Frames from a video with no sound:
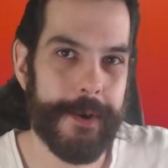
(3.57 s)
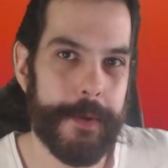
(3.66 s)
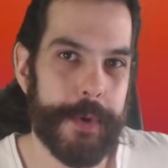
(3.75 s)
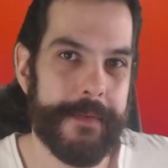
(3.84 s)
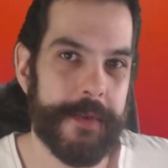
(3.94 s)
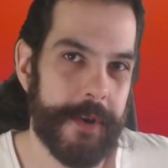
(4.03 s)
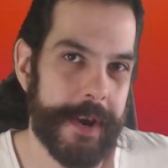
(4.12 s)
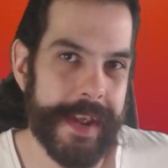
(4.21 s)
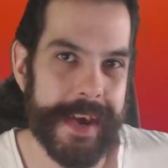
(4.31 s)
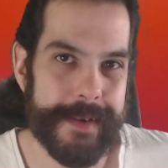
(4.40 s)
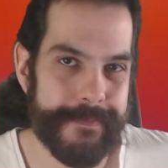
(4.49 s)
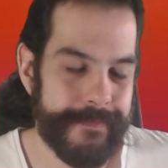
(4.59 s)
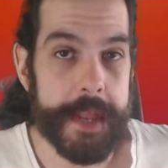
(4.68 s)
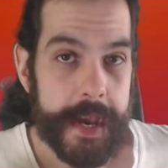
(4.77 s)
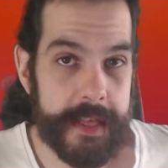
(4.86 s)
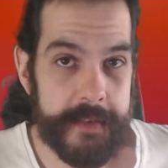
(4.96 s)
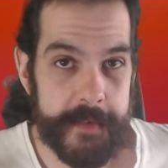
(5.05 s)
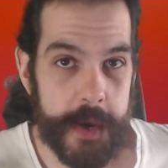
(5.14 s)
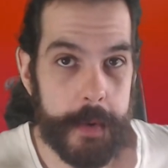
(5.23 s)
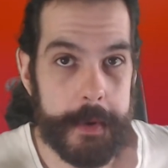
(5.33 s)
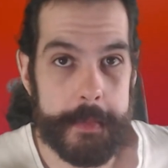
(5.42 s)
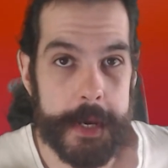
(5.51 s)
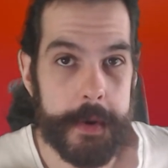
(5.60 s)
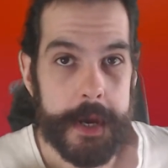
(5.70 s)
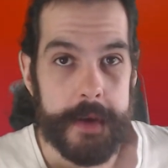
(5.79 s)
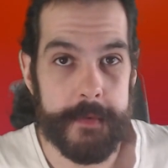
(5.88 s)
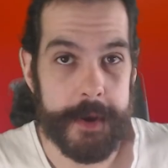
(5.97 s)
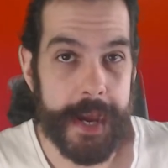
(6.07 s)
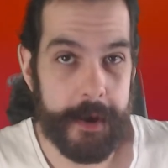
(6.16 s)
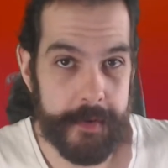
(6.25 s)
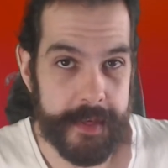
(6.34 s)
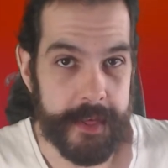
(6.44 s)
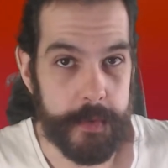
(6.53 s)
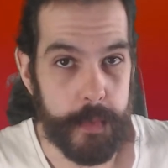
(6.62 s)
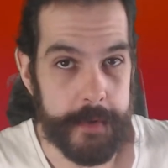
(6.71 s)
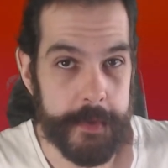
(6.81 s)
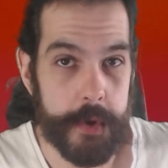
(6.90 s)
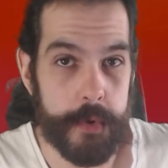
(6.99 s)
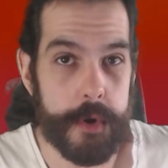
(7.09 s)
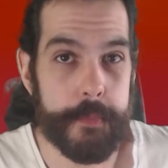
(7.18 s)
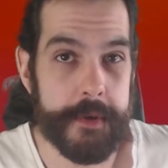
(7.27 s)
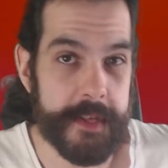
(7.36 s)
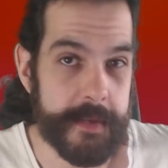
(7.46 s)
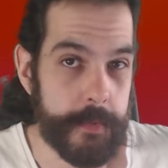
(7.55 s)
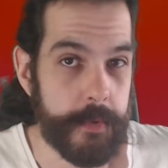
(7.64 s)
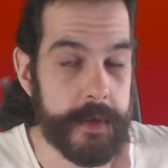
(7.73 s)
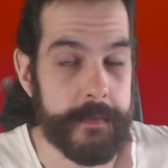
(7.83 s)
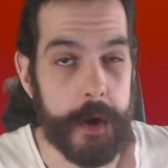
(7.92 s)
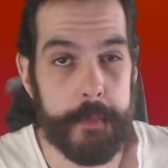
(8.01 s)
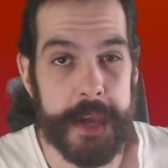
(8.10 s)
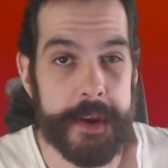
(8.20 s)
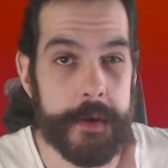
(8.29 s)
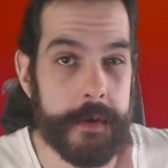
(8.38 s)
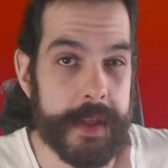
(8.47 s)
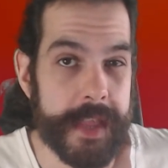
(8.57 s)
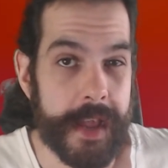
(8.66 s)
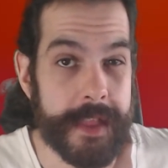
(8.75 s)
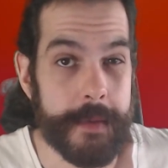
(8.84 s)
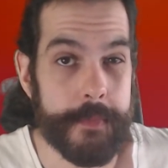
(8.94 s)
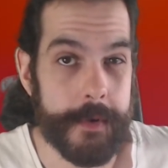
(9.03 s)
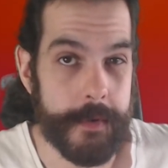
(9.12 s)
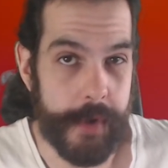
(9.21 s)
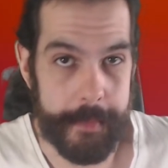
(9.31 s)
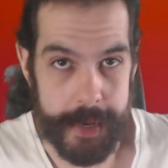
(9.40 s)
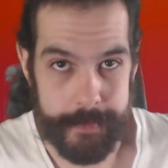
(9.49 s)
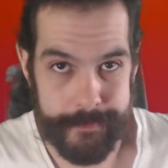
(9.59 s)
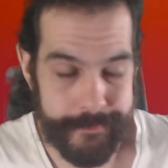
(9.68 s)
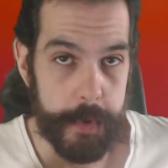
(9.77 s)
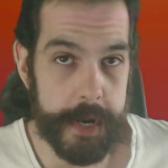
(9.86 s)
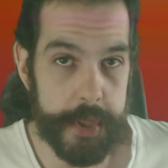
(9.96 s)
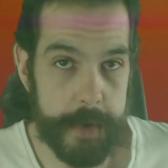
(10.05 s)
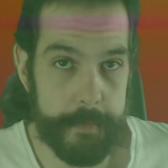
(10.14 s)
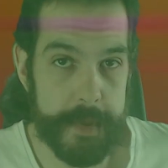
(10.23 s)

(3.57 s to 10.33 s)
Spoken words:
there, I hope you're having a great day. Today in this video I'm going to be going over inheritance, one of the core principles of object-oriented programming. Then we're going to